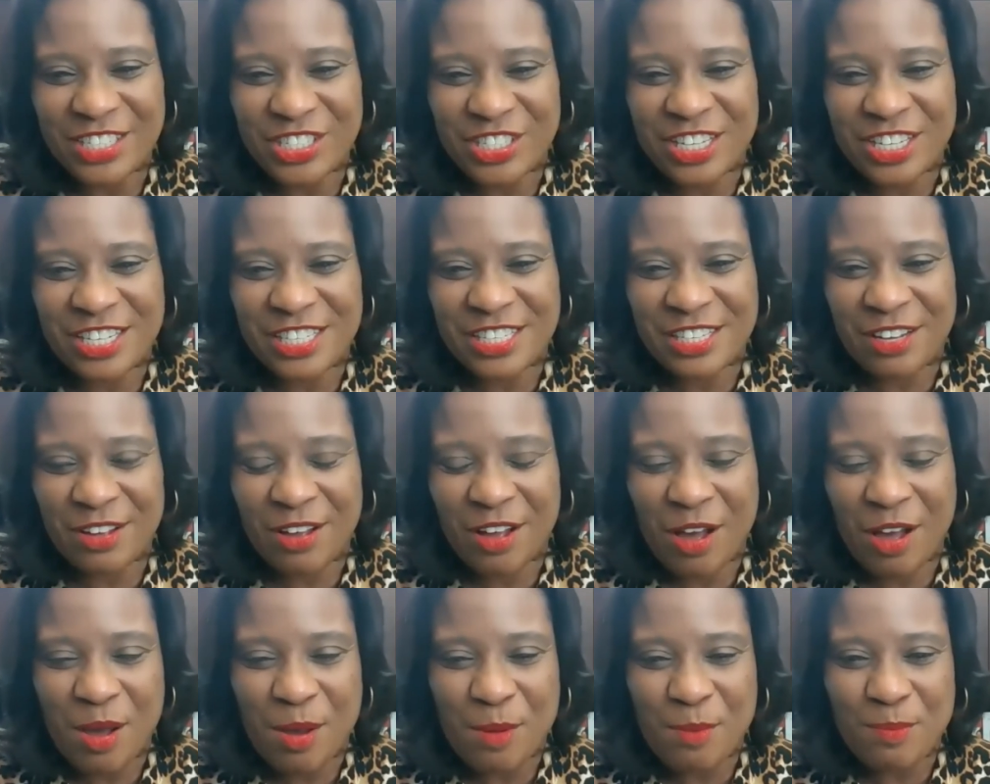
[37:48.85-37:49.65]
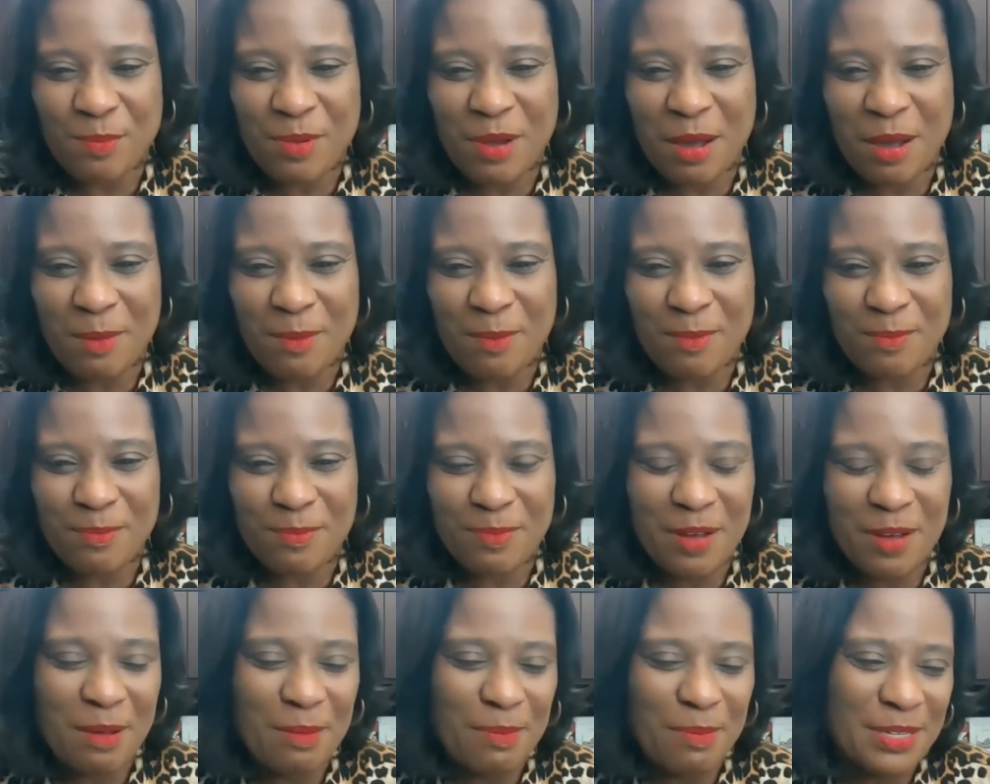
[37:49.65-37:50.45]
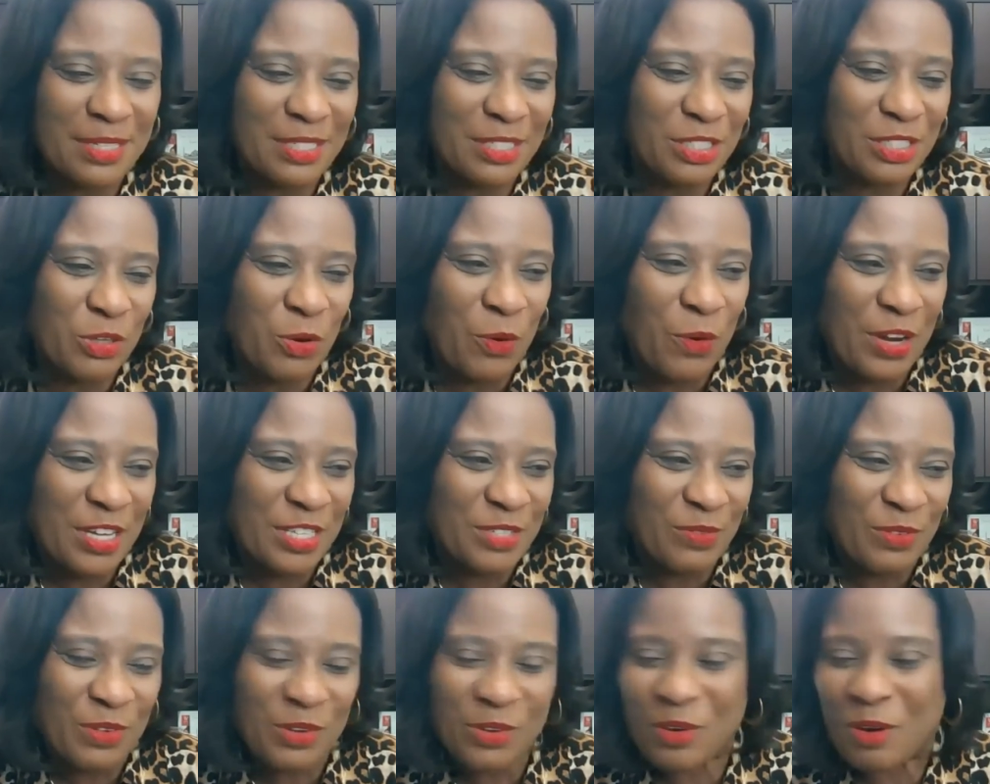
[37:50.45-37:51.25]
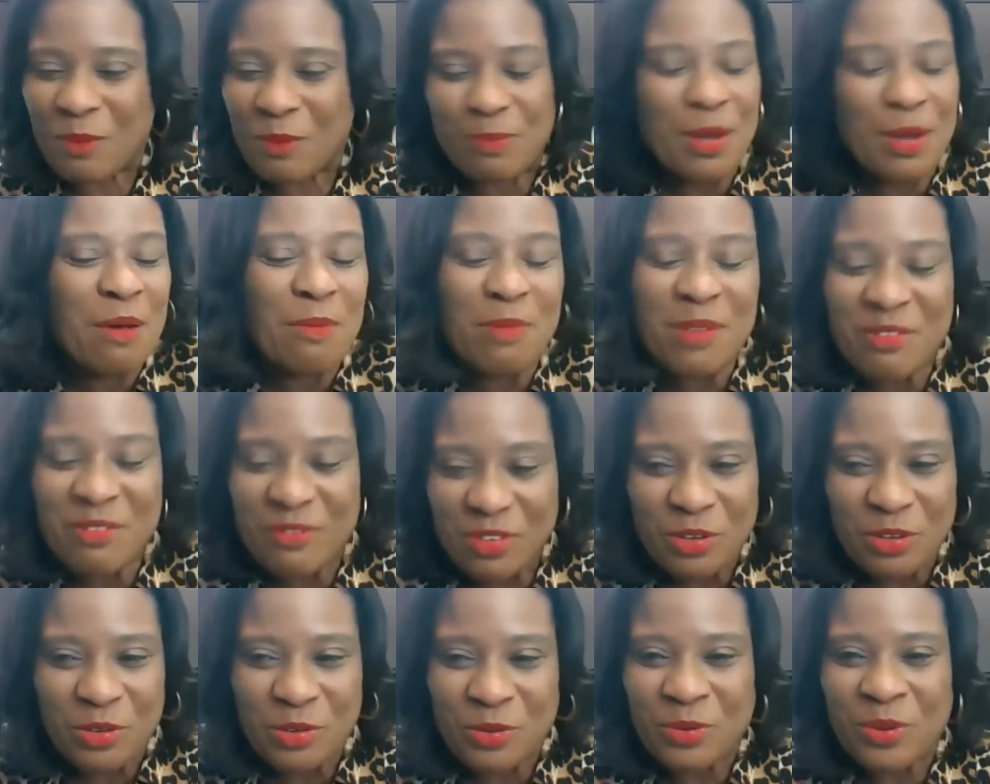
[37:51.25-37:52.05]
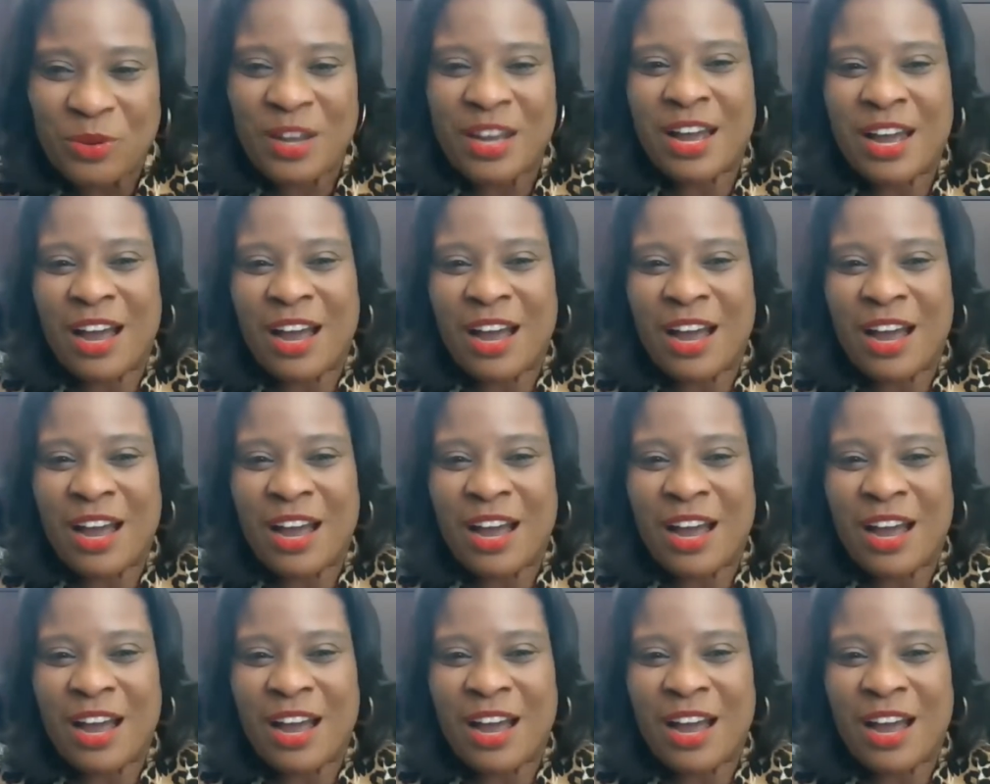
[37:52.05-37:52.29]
She's a public view